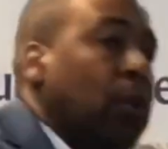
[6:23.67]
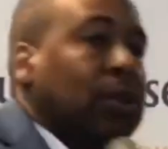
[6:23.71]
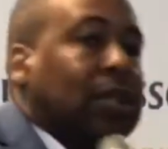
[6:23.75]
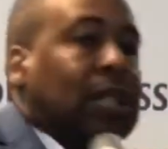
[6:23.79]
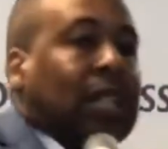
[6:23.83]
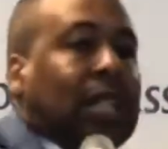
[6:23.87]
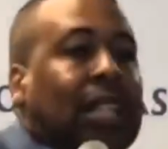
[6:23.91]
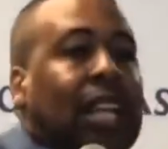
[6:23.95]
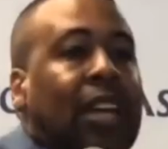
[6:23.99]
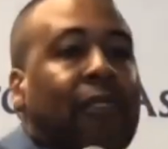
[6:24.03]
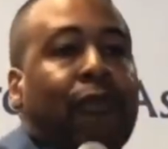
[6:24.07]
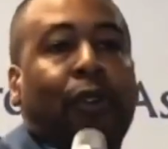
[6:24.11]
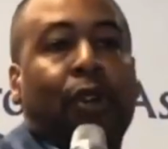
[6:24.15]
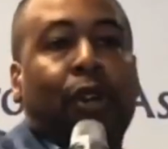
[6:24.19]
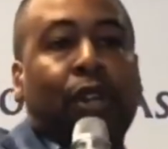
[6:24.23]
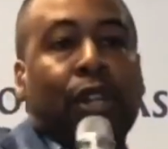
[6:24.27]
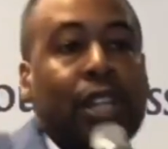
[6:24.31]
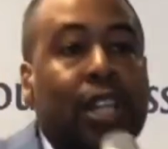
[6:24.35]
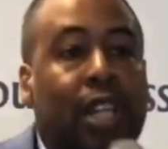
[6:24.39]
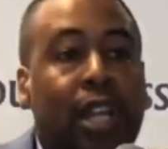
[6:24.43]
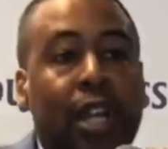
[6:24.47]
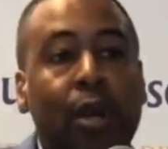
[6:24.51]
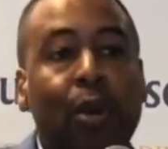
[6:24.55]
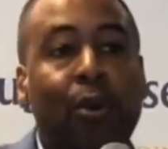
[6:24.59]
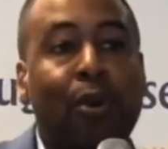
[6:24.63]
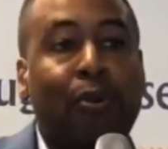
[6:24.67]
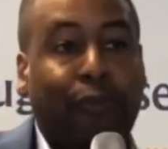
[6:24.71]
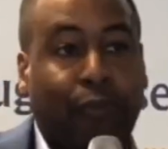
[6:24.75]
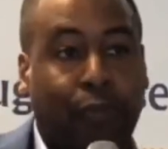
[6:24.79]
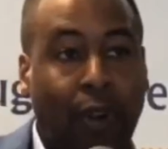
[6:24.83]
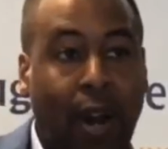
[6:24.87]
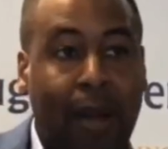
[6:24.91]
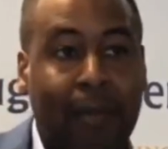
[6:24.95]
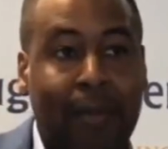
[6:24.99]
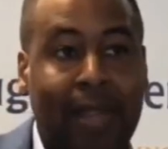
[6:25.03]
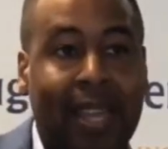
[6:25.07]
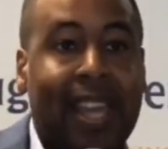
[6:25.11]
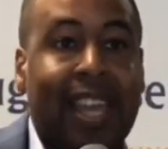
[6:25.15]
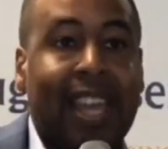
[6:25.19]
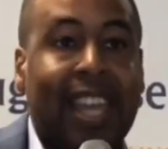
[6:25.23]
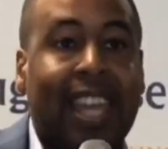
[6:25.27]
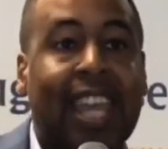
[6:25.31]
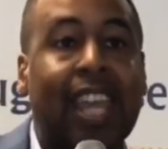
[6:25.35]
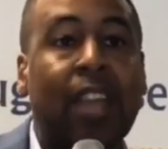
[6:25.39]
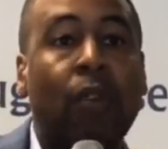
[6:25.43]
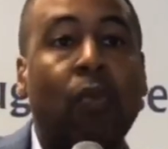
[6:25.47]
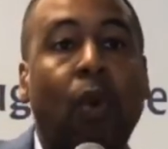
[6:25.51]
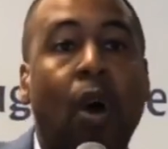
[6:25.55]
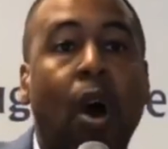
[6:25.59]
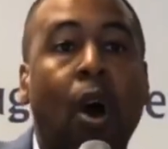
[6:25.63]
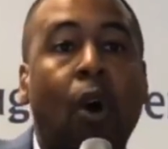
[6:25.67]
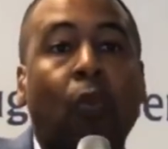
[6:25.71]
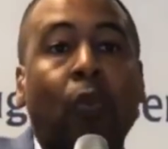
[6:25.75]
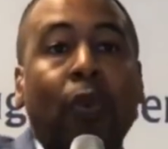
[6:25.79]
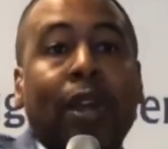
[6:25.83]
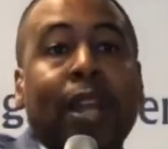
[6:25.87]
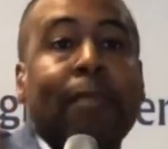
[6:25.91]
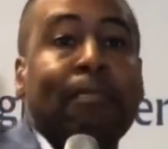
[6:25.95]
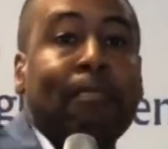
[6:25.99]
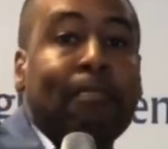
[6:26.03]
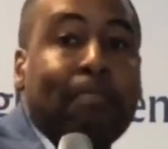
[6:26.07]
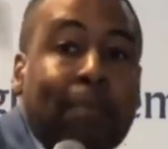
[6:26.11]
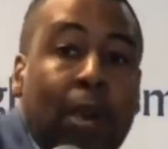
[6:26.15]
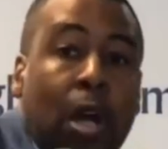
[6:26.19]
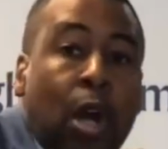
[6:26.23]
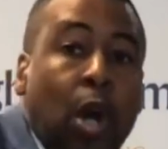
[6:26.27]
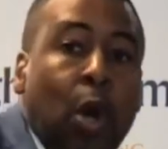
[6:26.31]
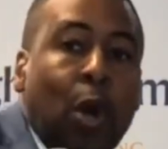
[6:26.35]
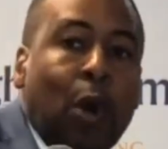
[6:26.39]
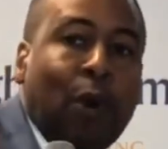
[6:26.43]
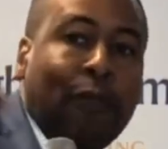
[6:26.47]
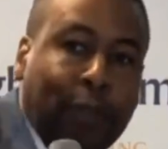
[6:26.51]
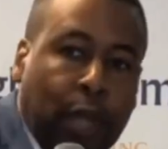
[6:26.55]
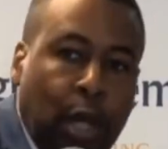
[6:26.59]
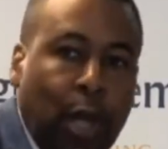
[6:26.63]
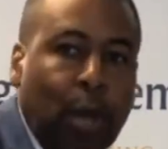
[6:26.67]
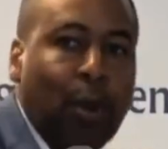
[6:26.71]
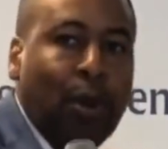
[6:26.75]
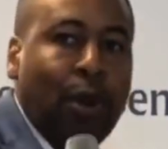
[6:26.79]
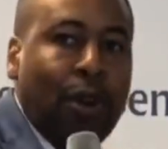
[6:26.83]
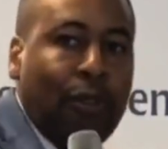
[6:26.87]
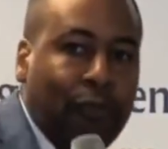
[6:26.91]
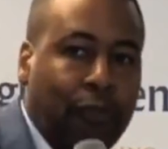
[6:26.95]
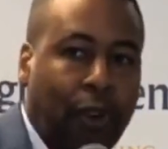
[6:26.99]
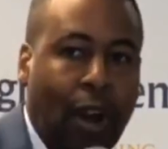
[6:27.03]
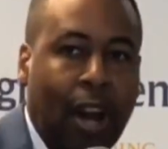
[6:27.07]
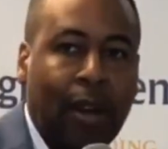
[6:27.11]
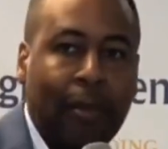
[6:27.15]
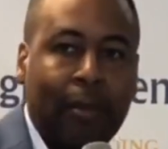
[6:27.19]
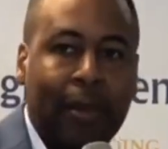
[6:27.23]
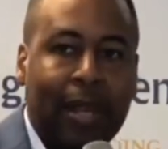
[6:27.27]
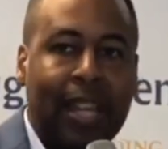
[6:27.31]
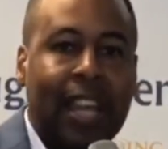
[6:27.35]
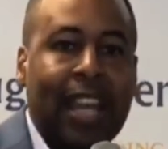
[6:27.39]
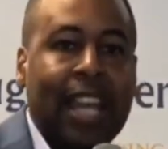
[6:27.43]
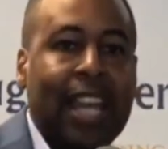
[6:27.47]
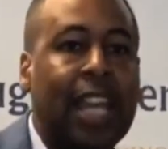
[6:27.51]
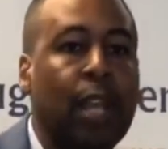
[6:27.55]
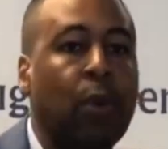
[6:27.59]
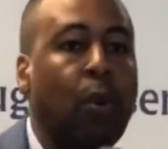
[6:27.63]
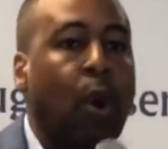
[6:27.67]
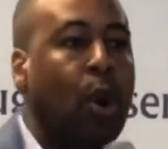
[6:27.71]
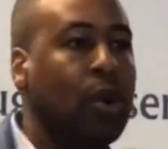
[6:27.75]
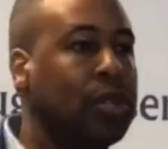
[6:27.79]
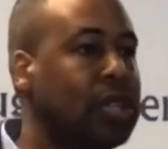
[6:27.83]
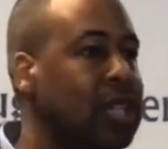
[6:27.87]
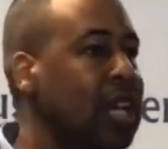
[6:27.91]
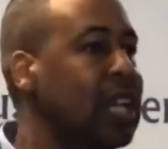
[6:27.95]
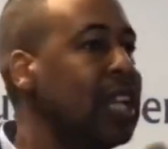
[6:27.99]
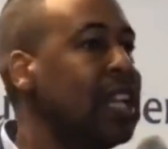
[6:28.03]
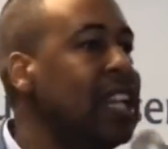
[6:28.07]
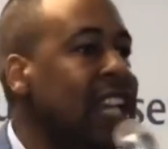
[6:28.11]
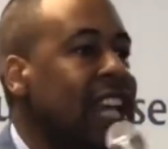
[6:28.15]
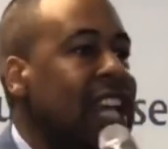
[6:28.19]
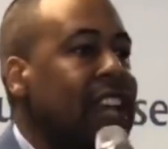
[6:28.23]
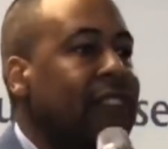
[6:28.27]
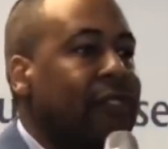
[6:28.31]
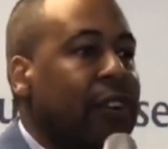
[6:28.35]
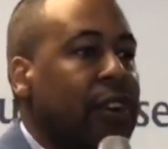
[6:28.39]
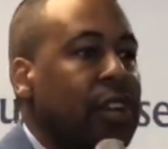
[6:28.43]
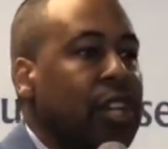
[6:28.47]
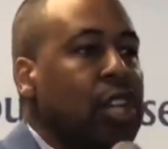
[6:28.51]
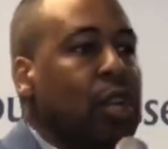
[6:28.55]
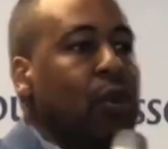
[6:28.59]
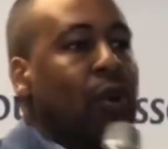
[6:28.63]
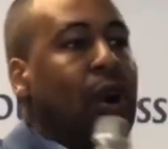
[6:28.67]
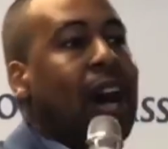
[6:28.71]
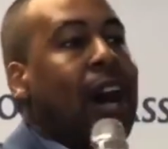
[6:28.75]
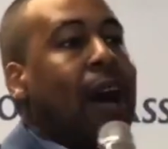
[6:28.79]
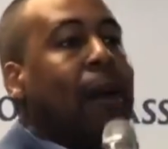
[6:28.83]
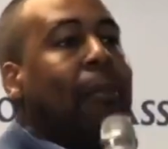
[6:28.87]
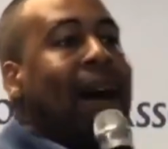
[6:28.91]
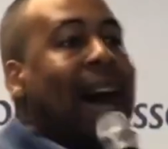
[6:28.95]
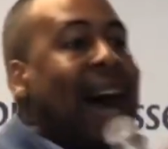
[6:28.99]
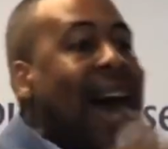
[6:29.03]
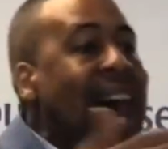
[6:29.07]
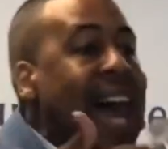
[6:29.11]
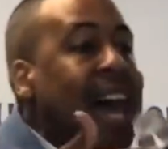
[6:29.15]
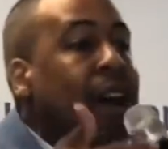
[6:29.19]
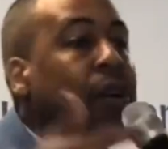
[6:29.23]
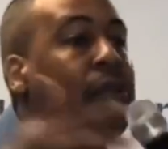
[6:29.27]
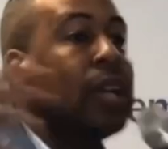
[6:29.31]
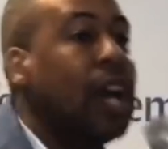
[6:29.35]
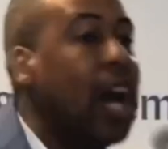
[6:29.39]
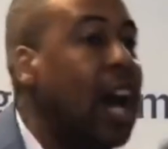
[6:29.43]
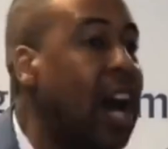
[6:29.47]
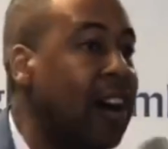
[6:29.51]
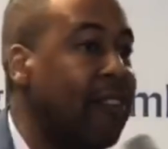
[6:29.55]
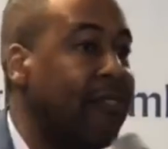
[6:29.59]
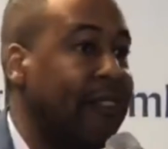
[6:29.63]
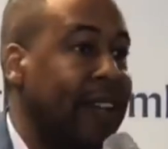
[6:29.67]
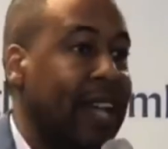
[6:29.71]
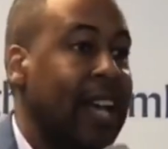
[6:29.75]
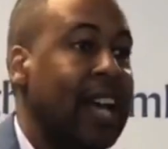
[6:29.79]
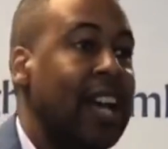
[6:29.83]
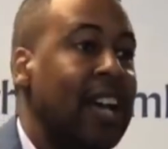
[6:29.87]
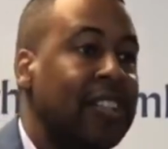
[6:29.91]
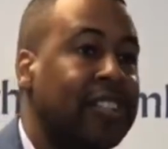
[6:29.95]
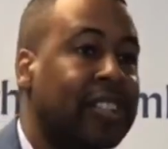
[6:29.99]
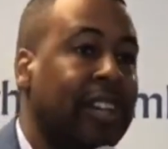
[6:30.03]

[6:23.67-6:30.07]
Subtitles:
will deliver you from it. He won't remove you from it. He will deliver you up out of it.